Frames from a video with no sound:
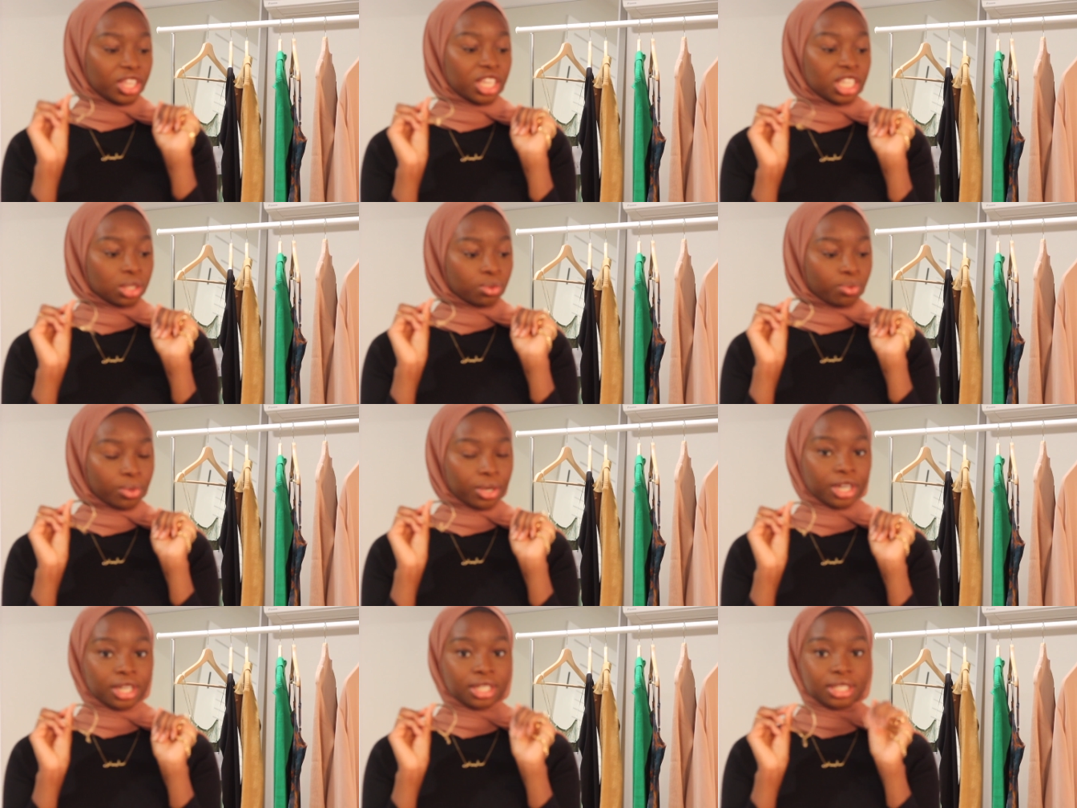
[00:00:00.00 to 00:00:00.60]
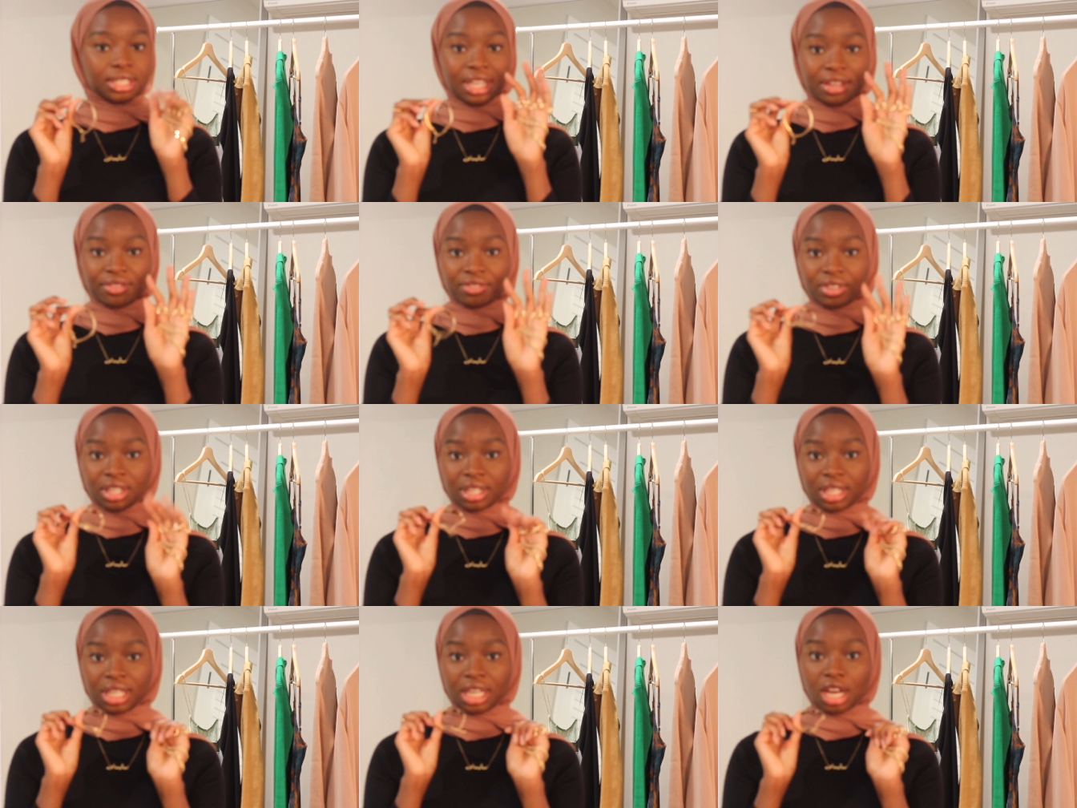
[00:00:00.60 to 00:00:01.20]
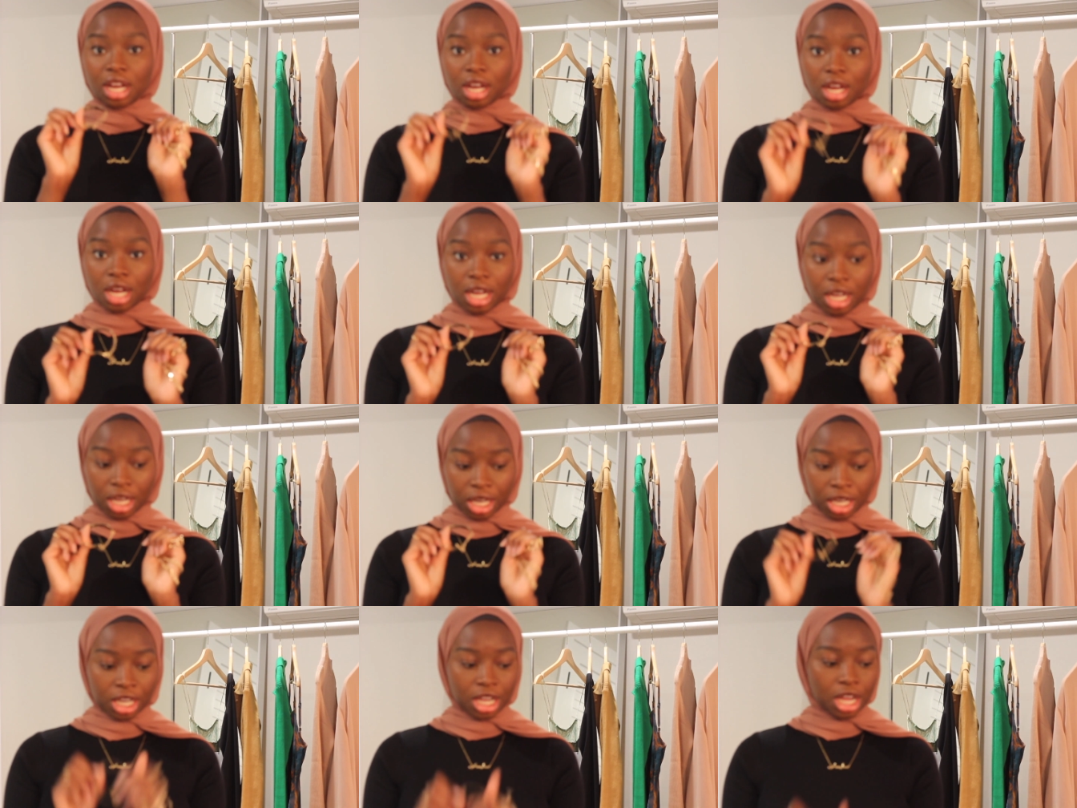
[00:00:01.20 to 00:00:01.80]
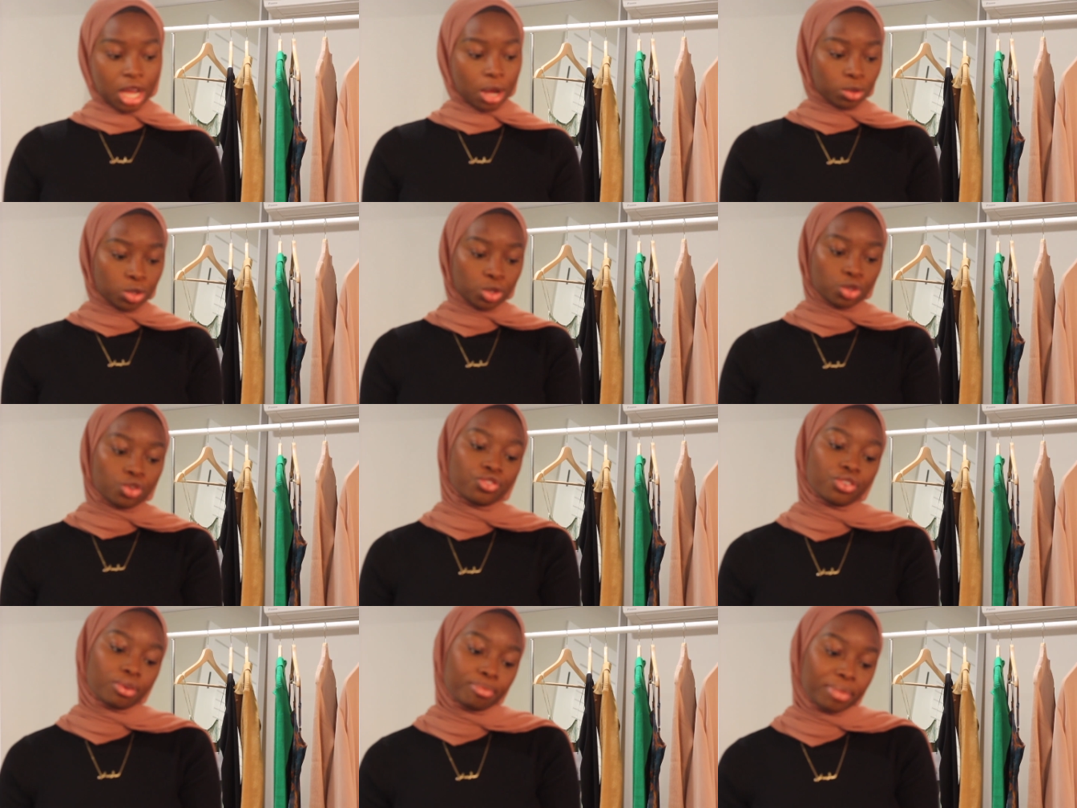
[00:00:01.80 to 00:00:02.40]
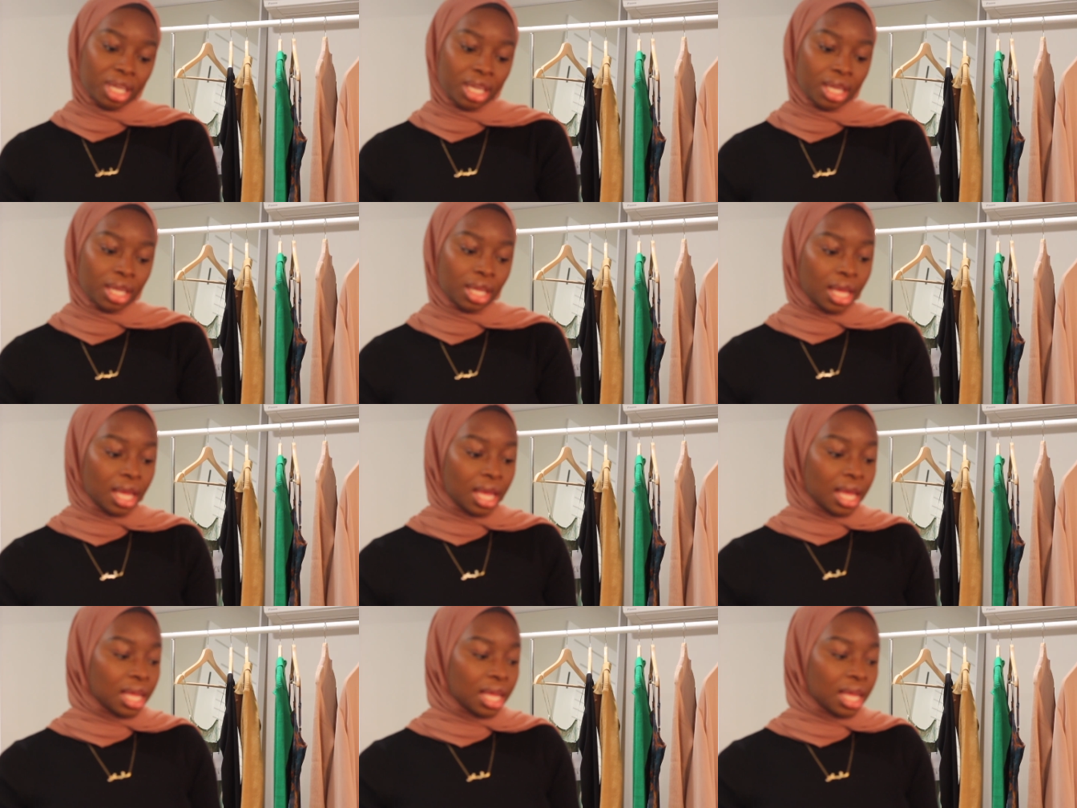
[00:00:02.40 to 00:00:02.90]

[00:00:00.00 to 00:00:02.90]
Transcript: these were definitely a good go-to for me.